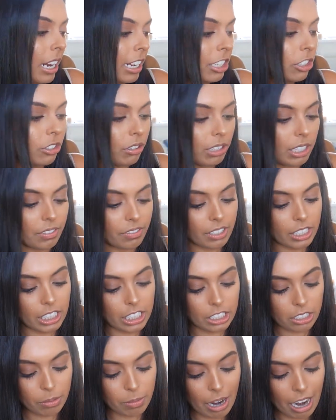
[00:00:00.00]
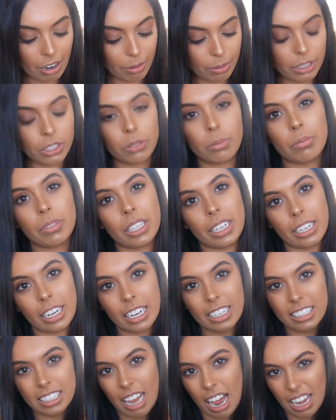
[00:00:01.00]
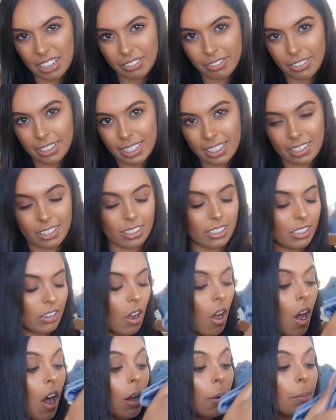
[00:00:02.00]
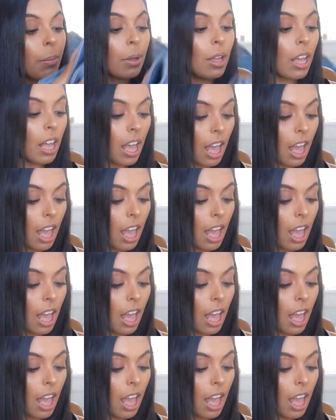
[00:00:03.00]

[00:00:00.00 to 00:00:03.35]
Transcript: like you don't even need to wear it with something like tight fitting at the top